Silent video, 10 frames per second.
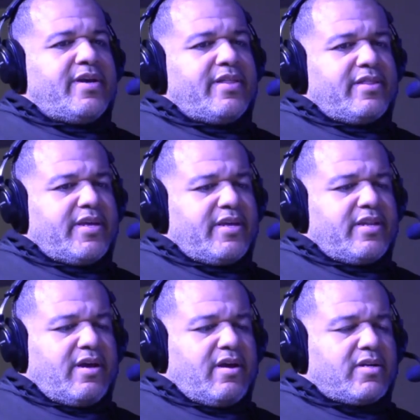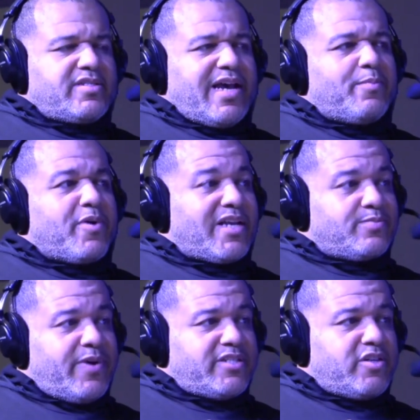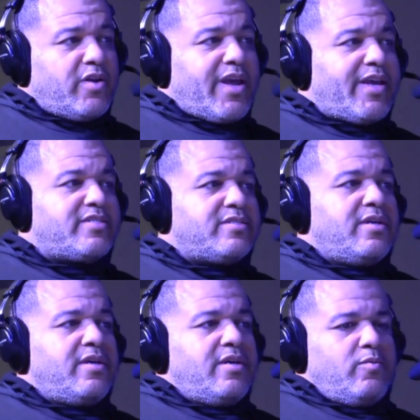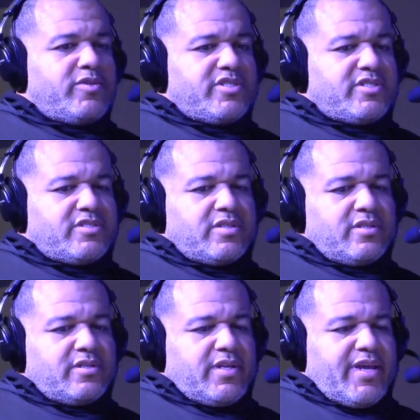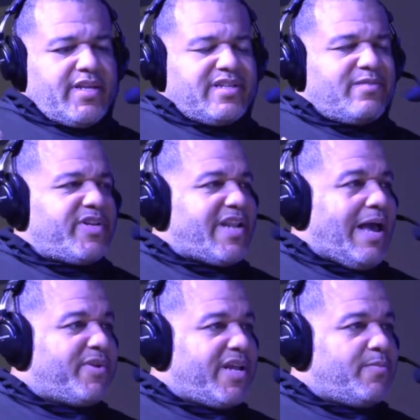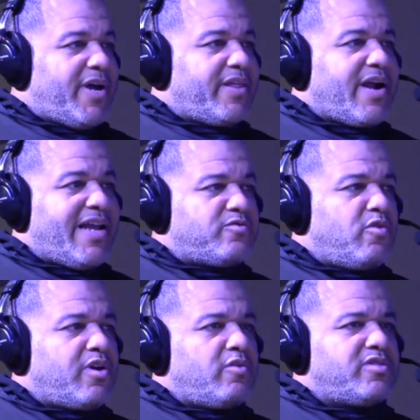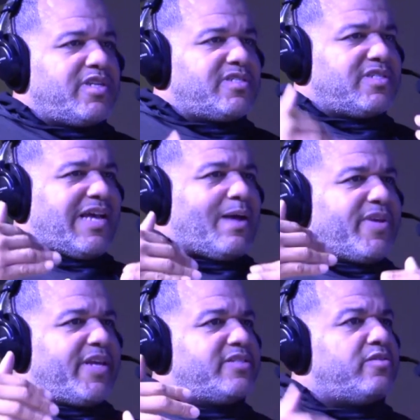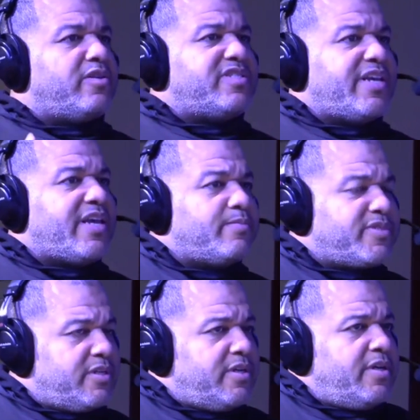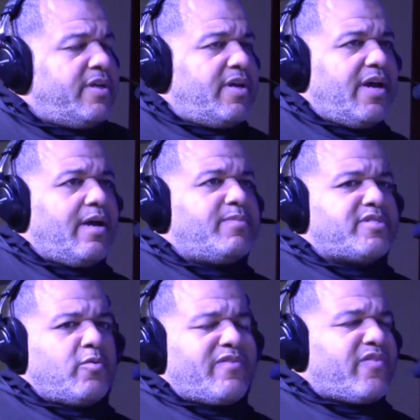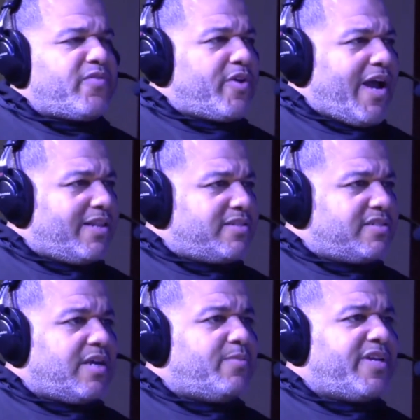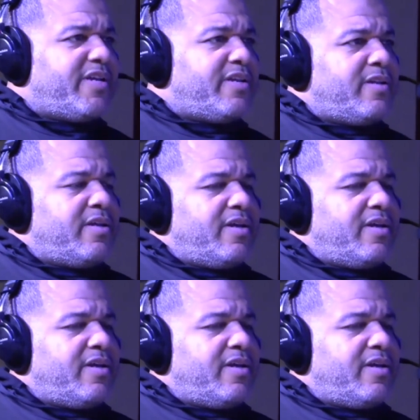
And then our Top Prospect Showcase, which is kids that have been nominated by their high school coaches as the top kids on their teams. And so we have a few colleges coming in.